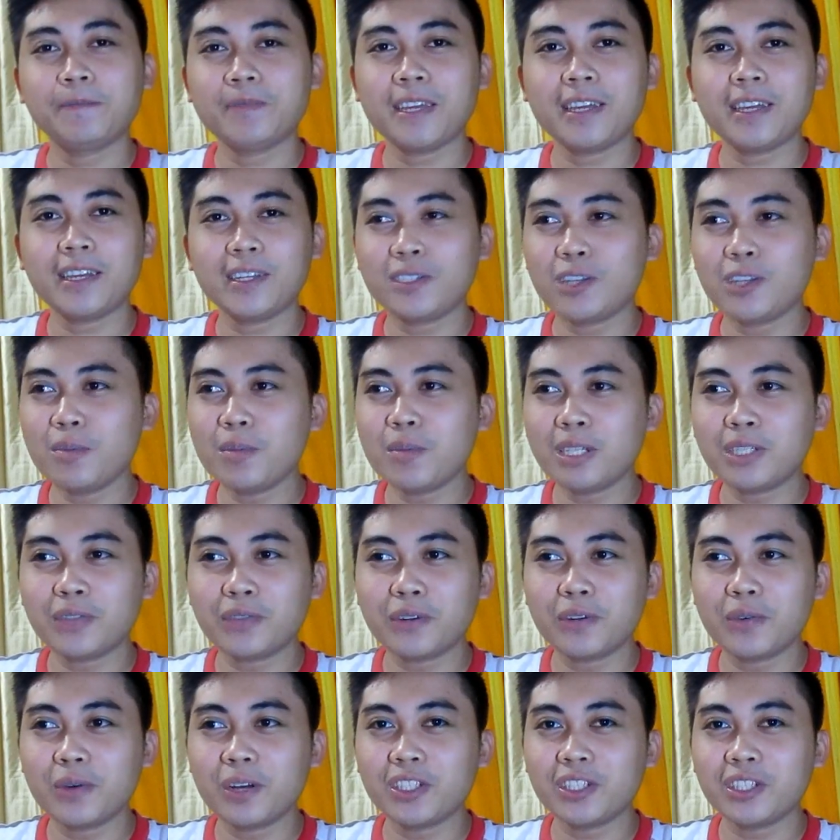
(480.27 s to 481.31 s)
thank you so much
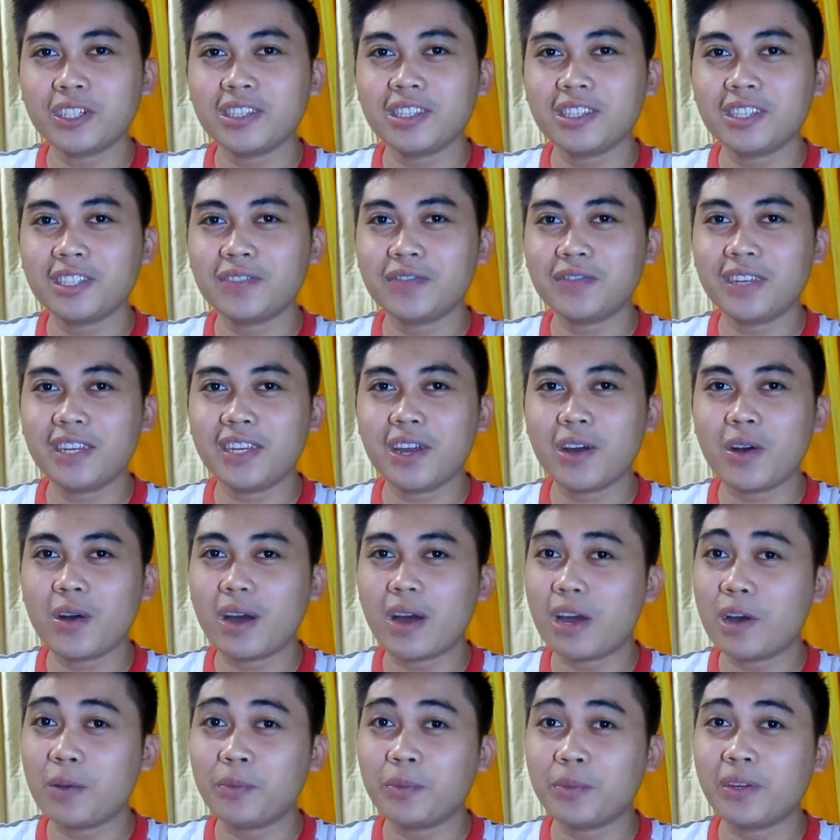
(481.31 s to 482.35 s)
for watching this video.
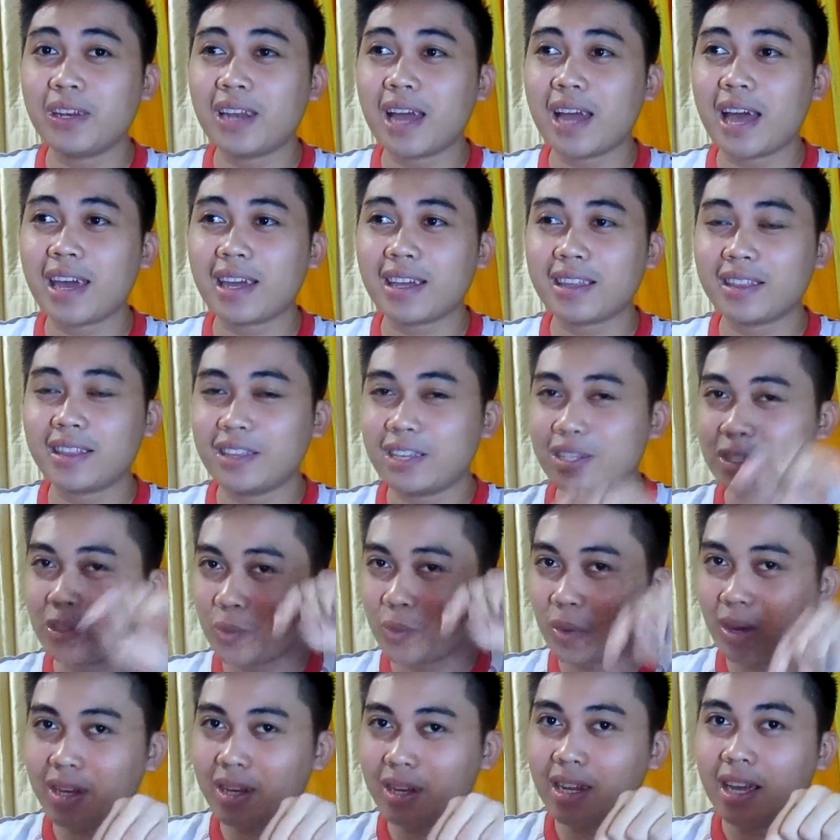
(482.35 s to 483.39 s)
I hope you like this
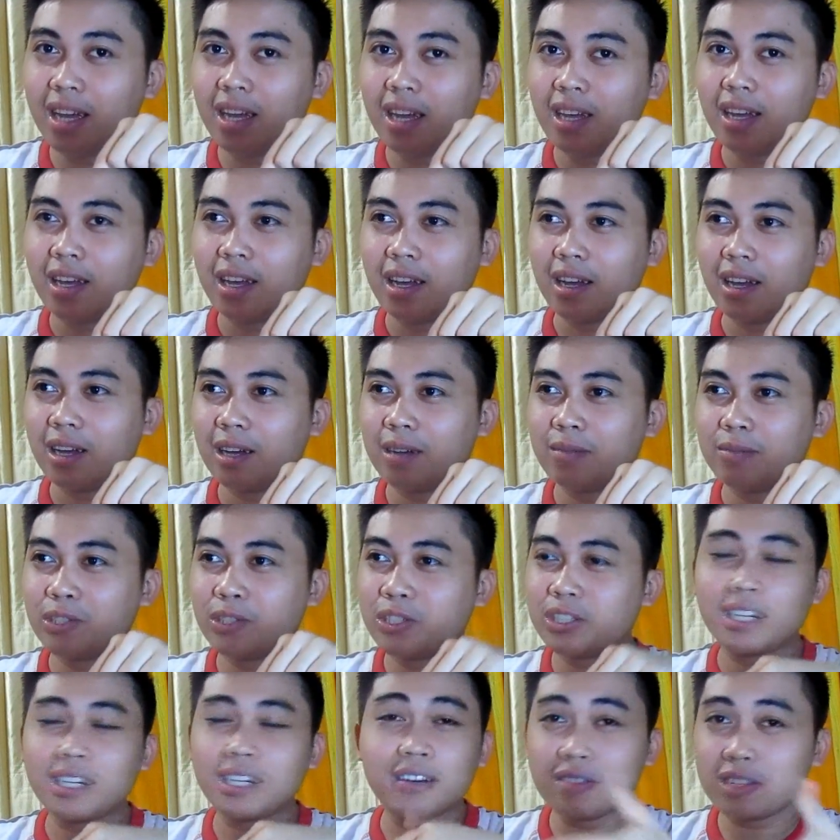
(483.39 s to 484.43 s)
one.
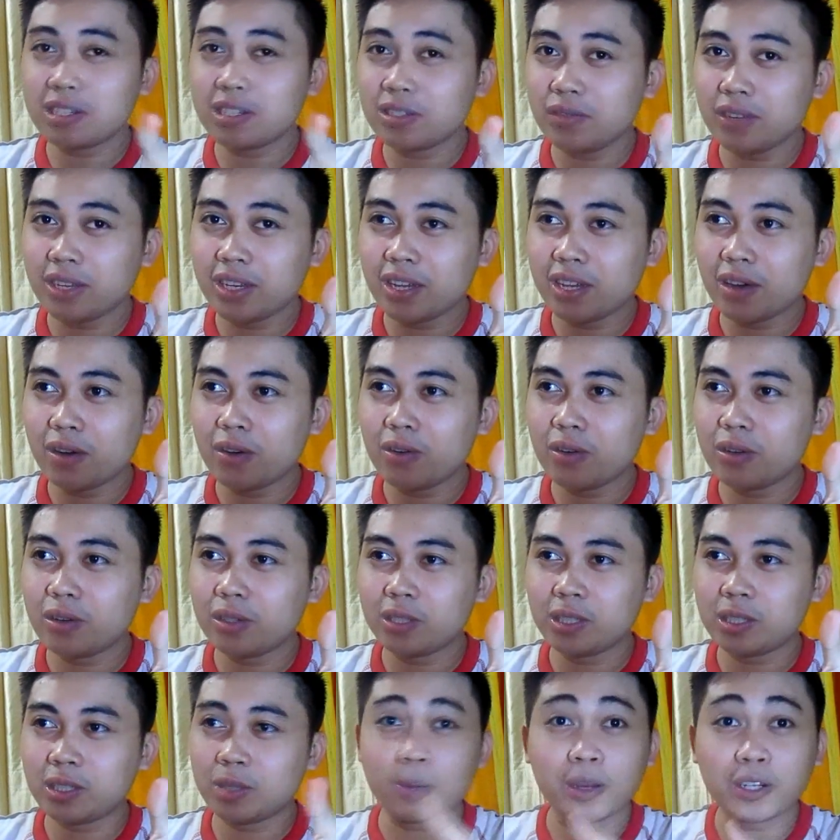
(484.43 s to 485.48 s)
Share this video,
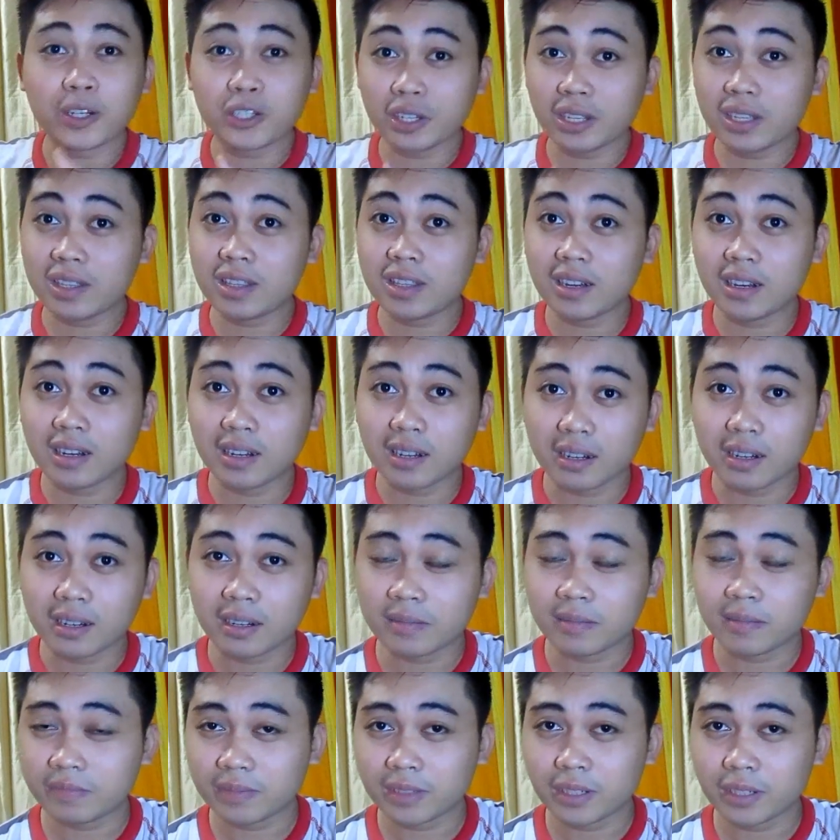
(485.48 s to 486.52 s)
especially
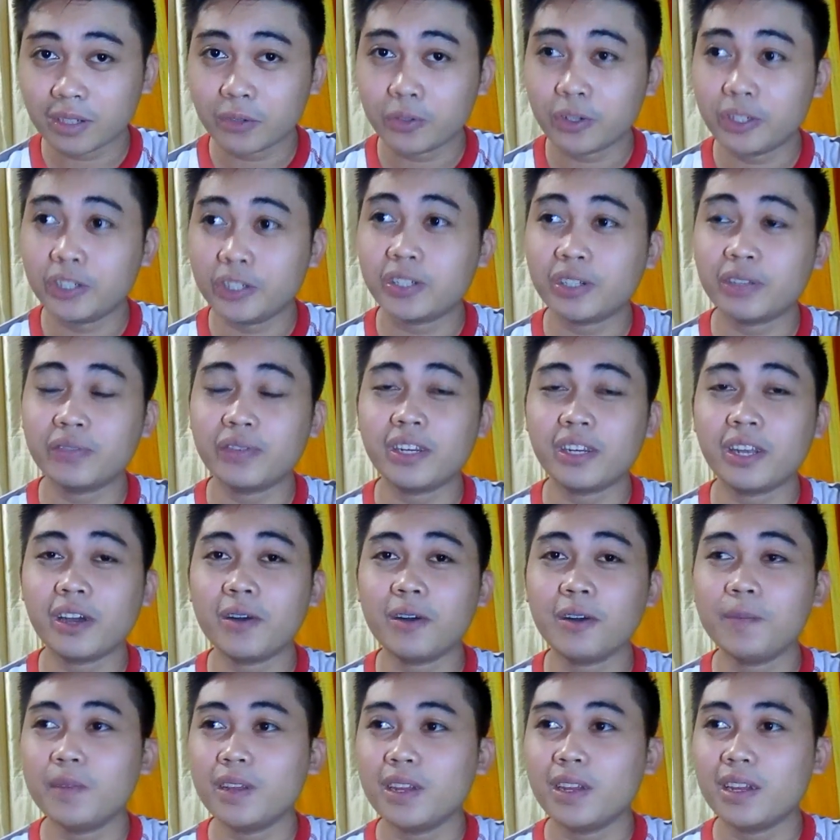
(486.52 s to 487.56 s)
the original
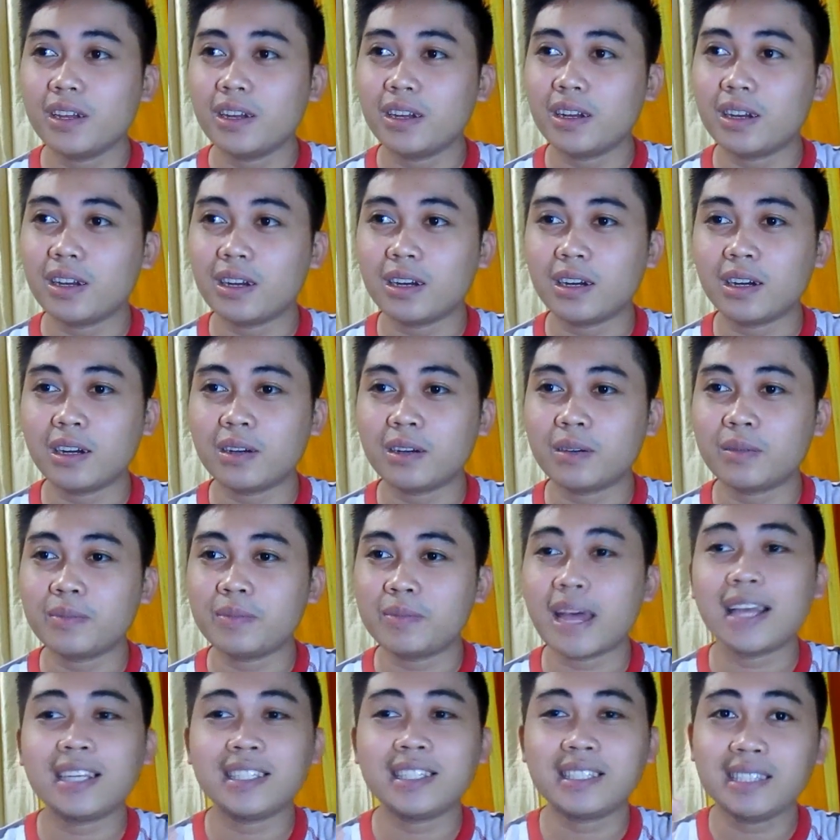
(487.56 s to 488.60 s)
video,
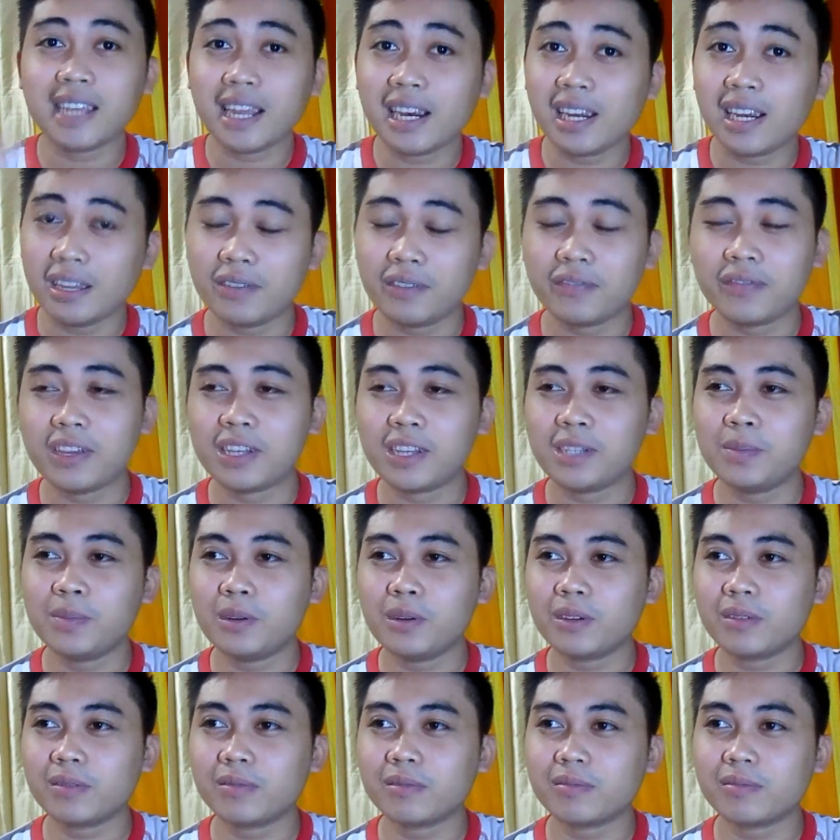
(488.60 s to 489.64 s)
NAS Daily in Facebook.